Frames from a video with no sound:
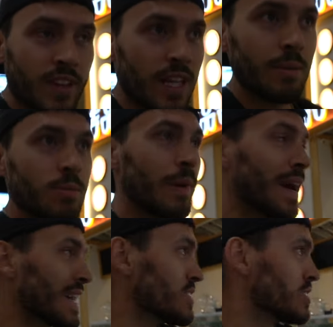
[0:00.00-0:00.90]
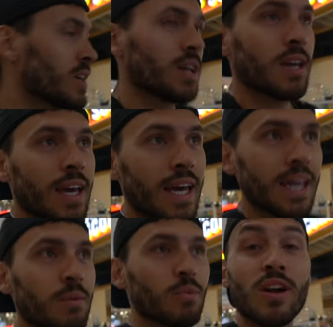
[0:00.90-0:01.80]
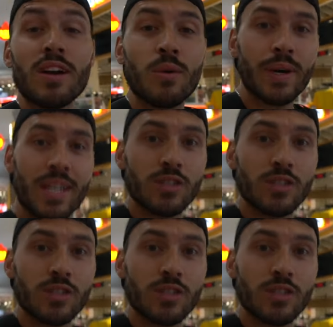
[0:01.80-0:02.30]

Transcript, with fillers: claimed baggage and we're on our way to